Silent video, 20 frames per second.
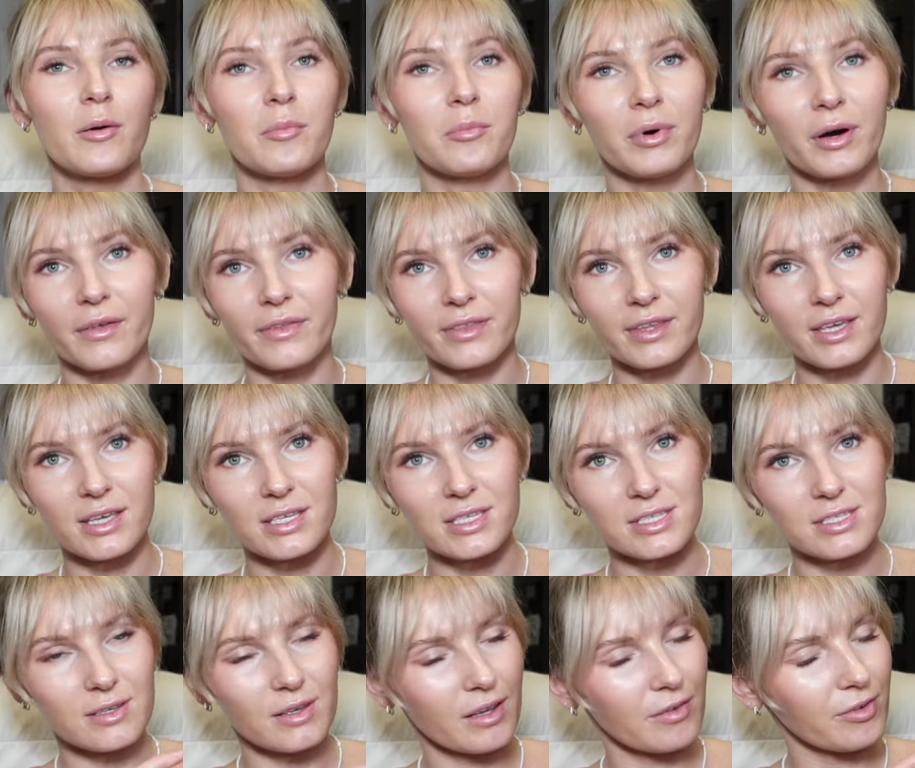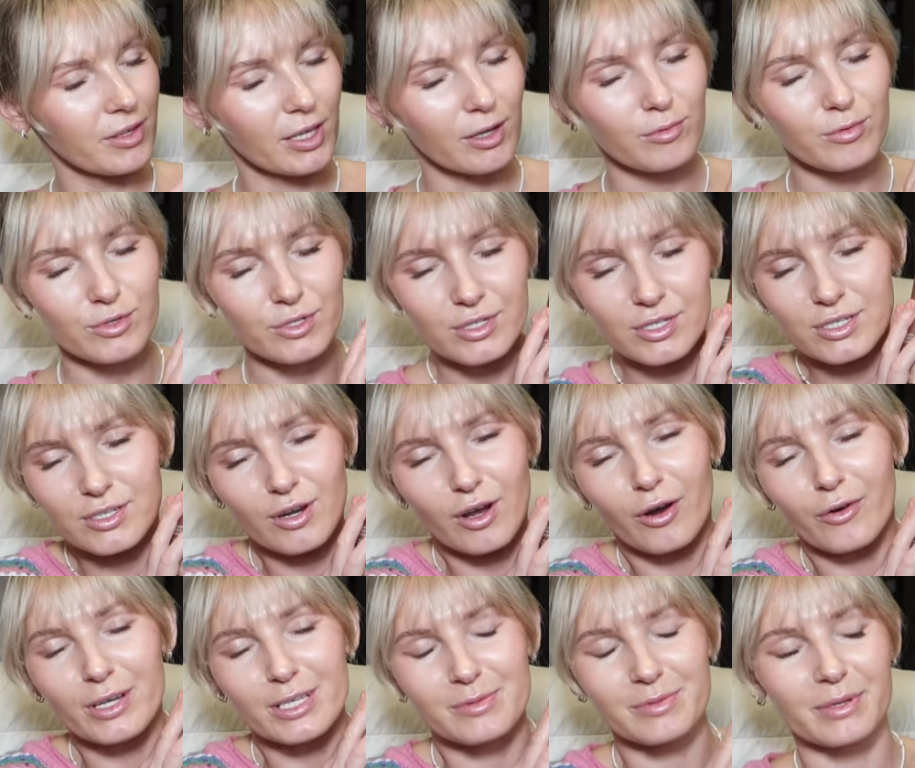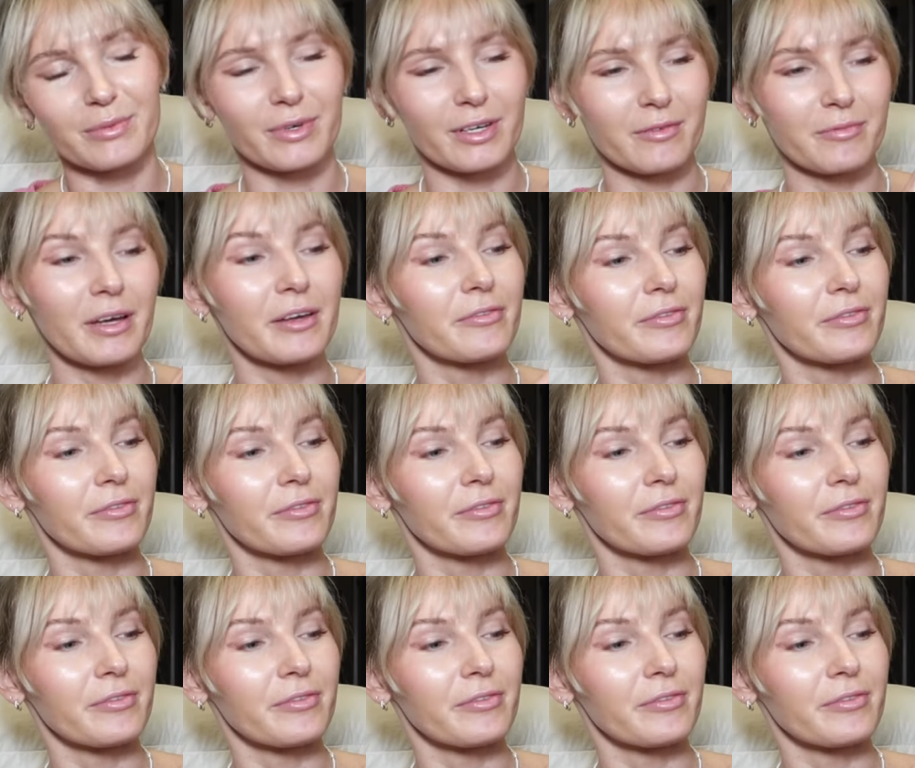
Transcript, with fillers: But this I feel like will just always be one of my